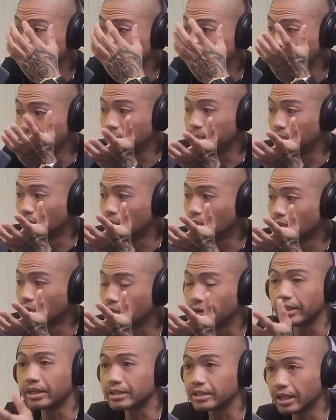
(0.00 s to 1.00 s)
people
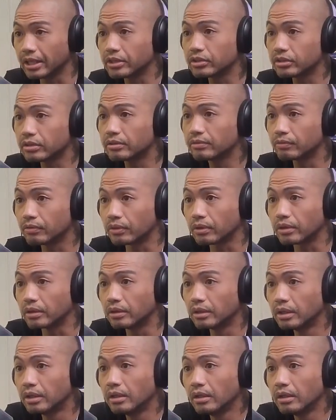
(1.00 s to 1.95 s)
criticize her for,